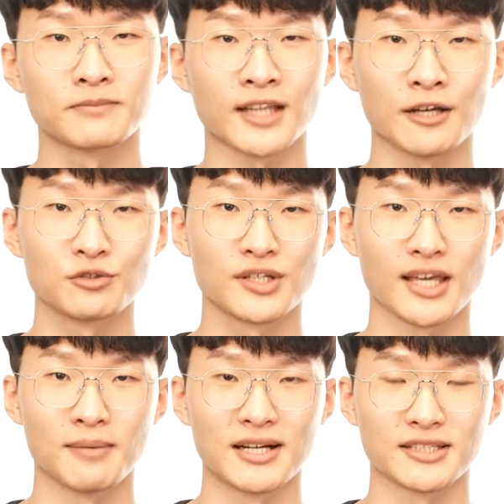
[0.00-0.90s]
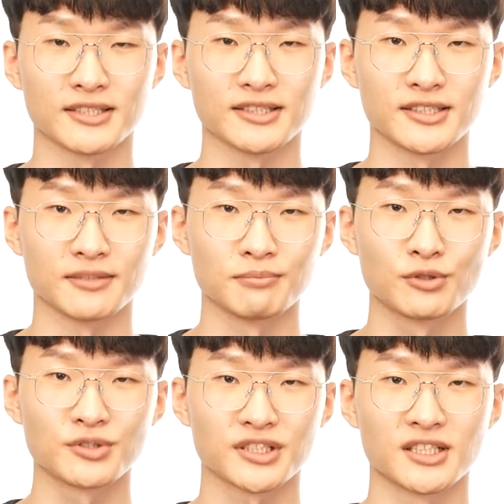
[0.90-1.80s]
This means that numerous
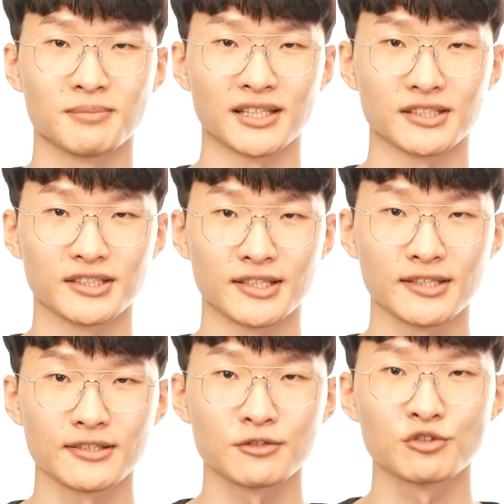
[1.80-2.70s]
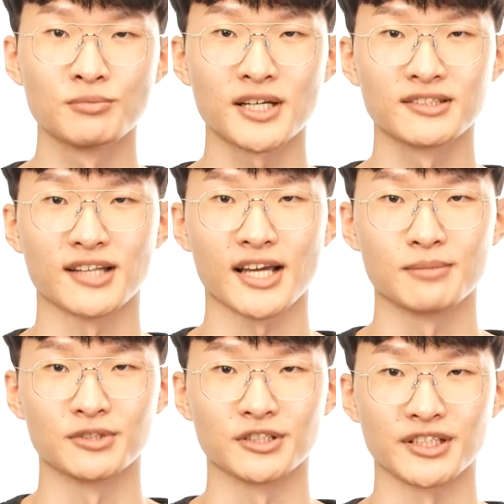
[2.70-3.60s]
developers depend on many
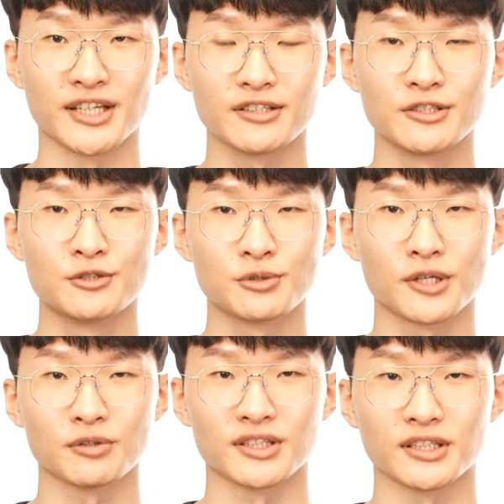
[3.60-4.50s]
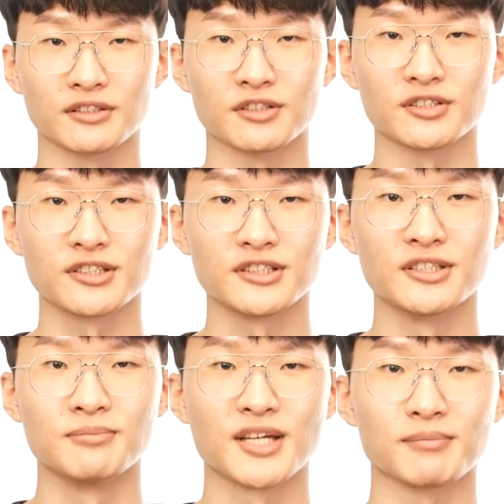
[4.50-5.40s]
libraries for their projects.